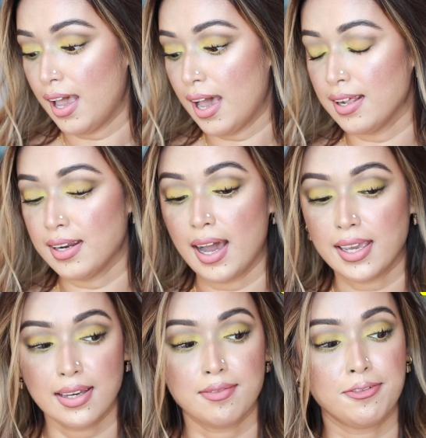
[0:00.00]
And
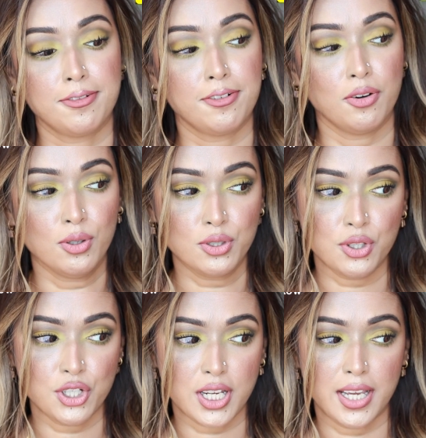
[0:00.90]
I have
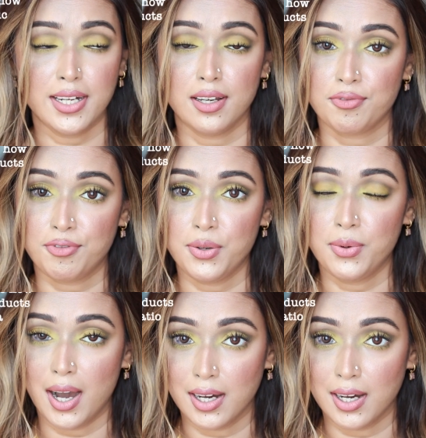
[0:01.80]
also shared a few